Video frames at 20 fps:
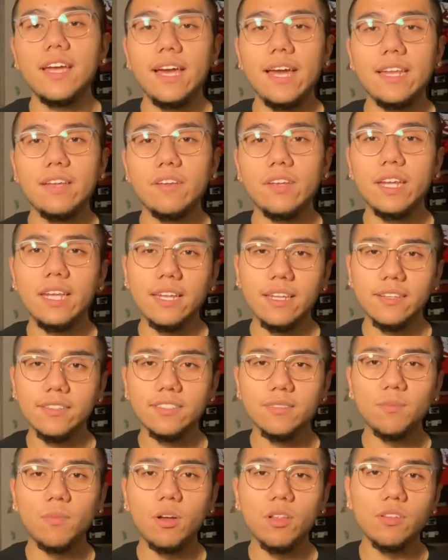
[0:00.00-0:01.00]
and you're getting a
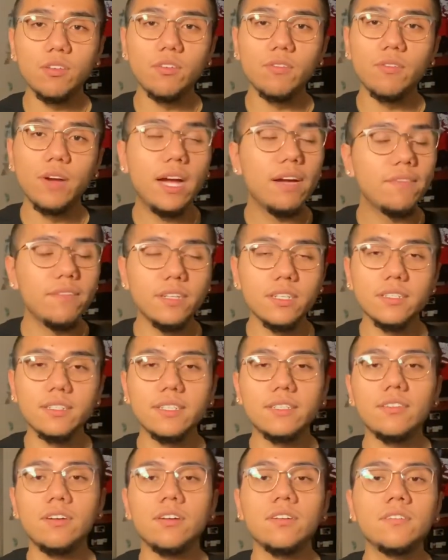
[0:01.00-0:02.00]
small little graphic
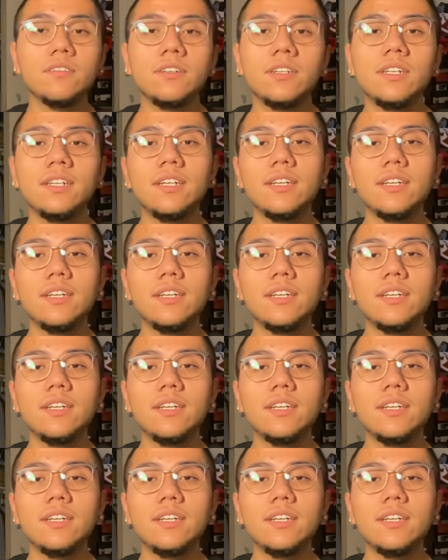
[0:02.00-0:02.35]
window.